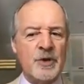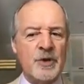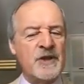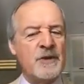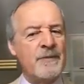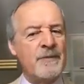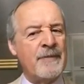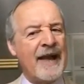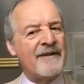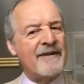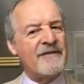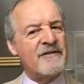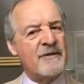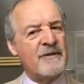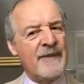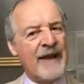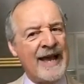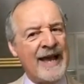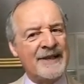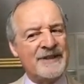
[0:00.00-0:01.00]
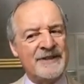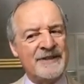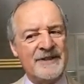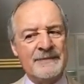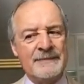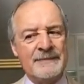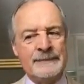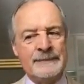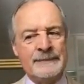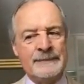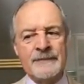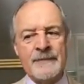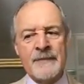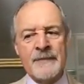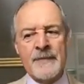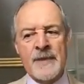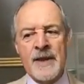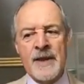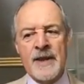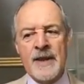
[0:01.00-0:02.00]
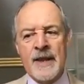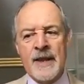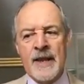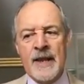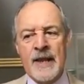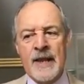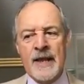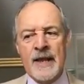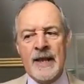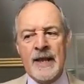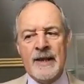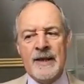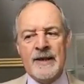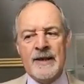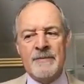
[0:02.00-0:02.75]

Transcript: led coalition that pushed them back from Aden.